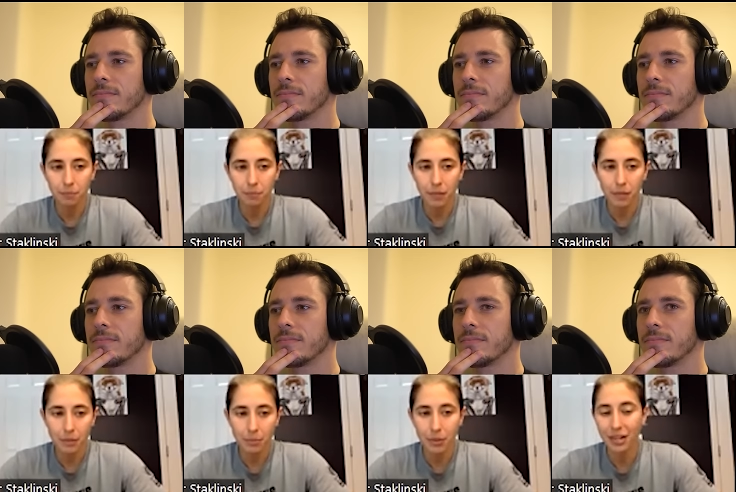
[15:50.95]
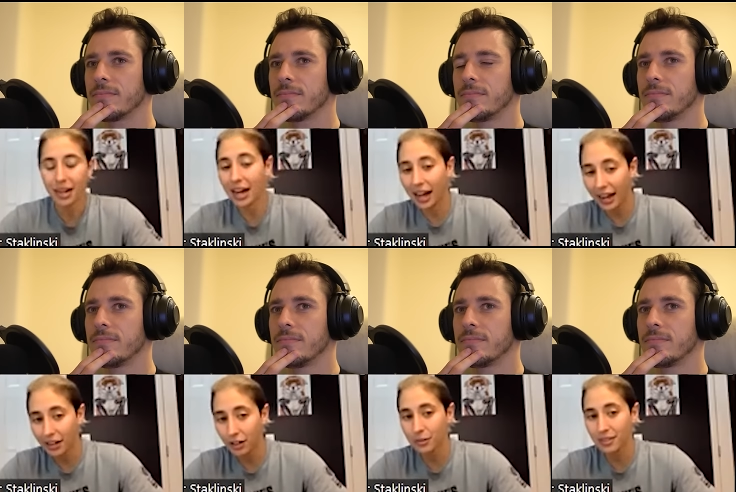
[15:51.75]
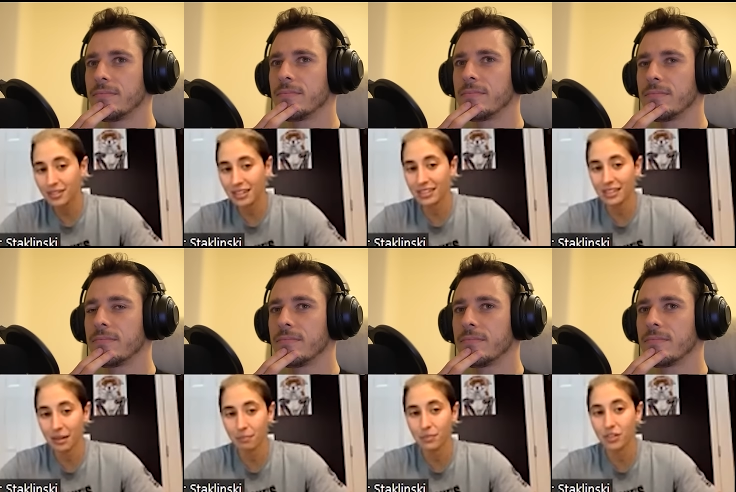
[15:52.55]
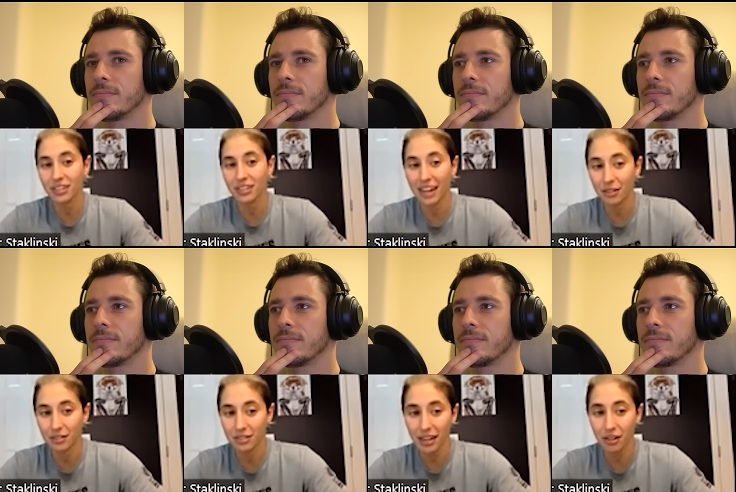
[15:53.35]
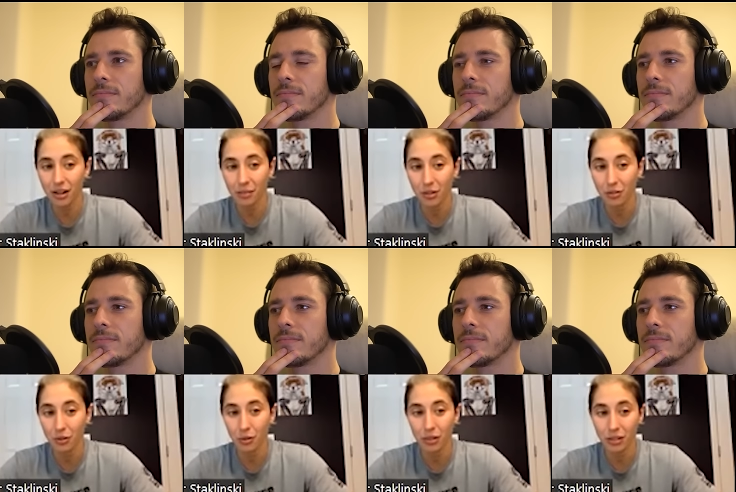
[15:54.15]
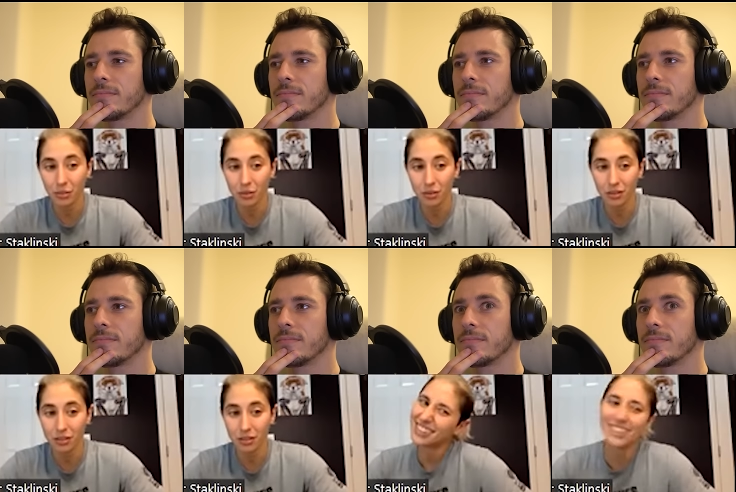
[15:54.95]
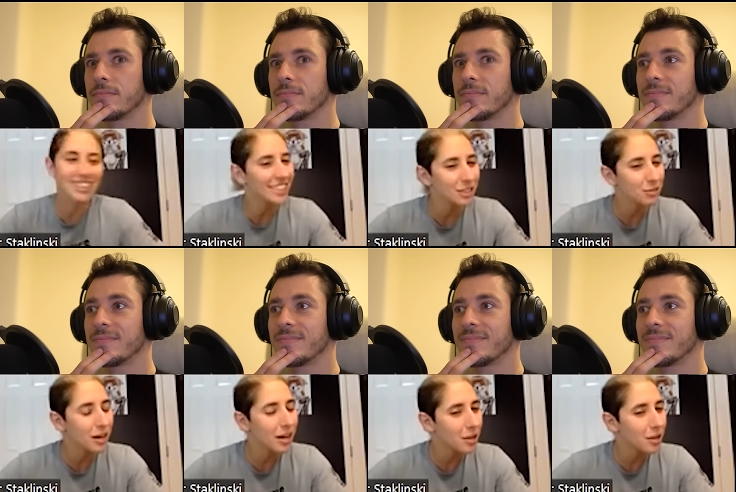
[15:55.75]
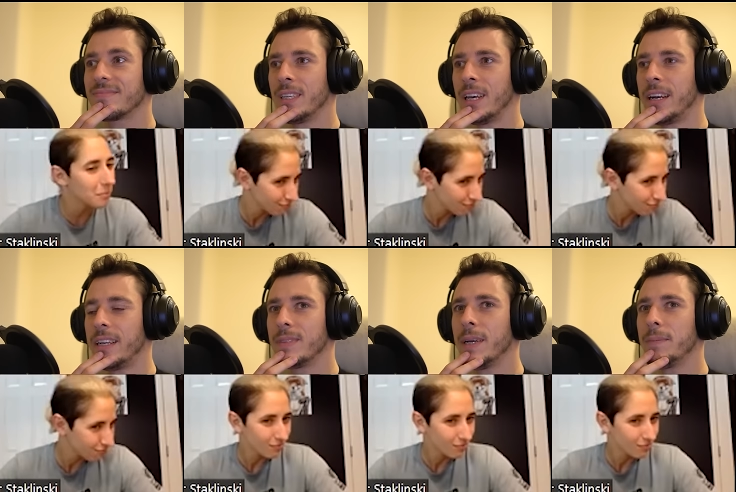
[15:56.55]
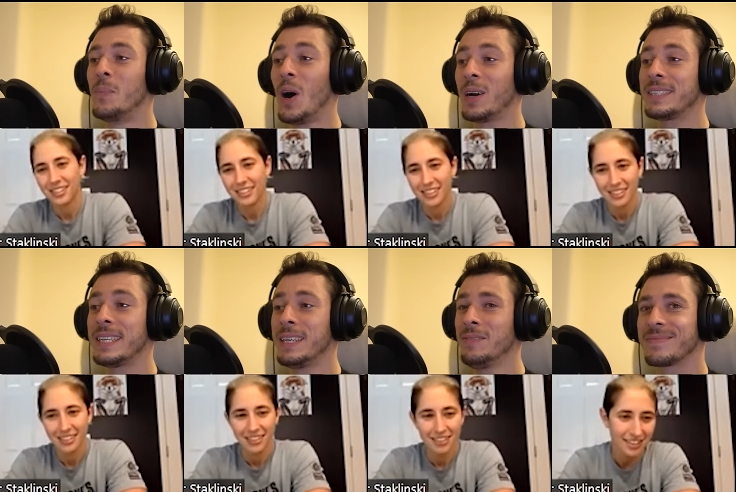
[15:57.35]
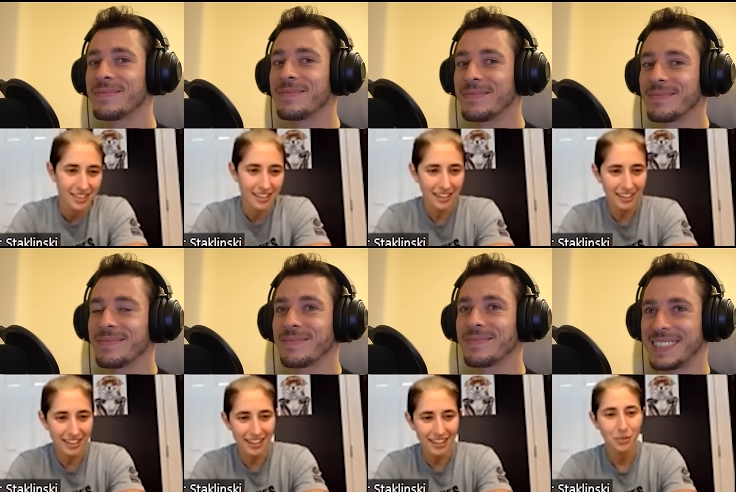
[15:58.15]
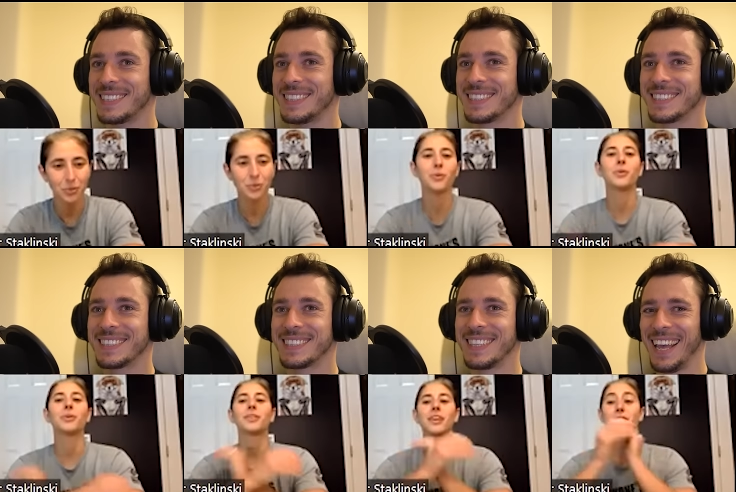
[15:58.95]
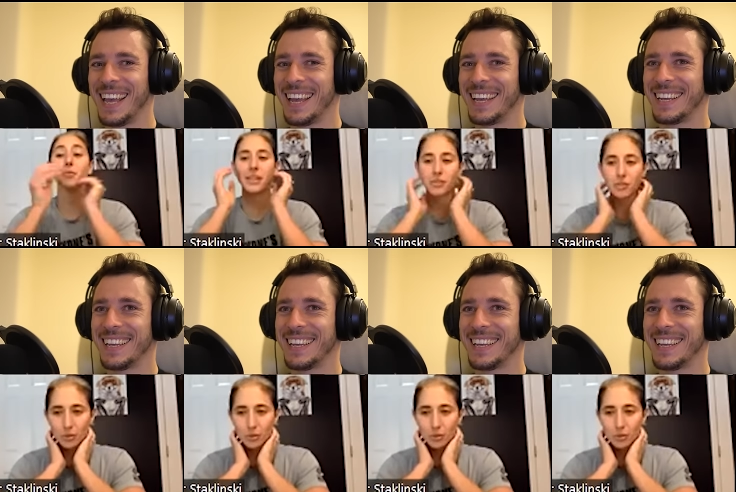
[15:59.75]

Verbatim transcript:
Speaker 1: maybe put it higher but since i'm just an outsider i'm going to throw it in with the d realm
Speaker 2: got it yep boxing yeah
Speaker 1: Ooh. Have you been to a,